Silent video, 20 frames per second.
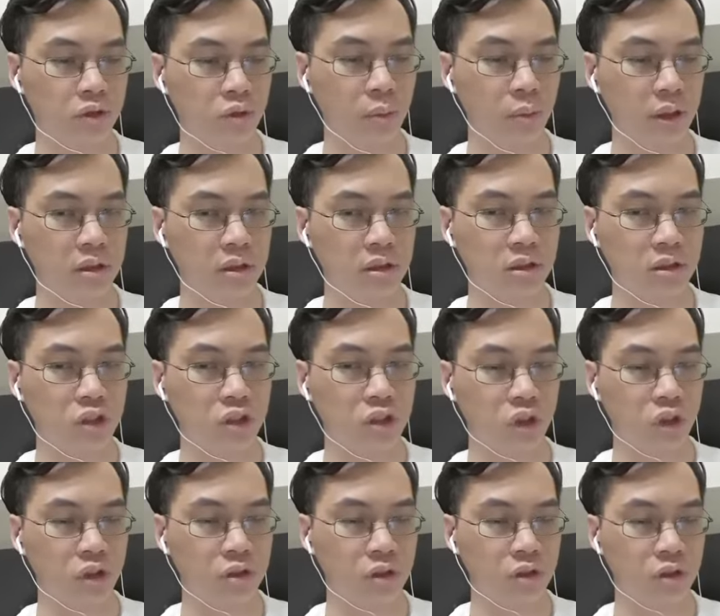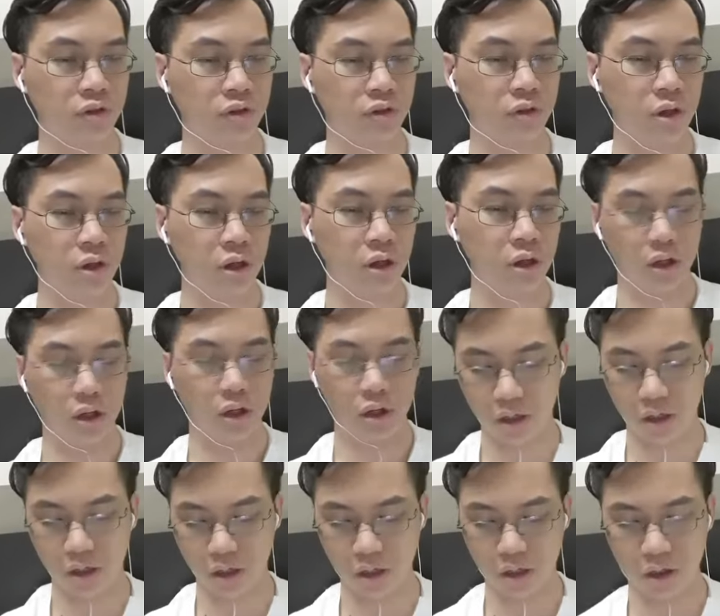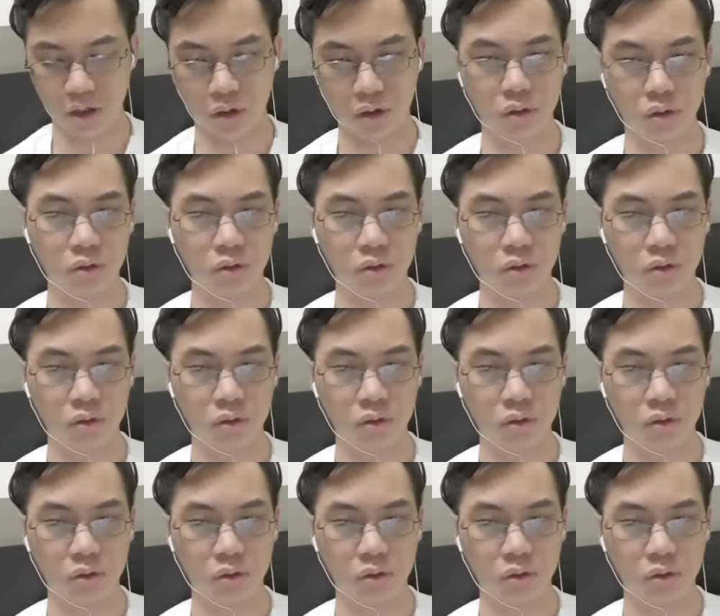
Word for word: to make the choice of uh,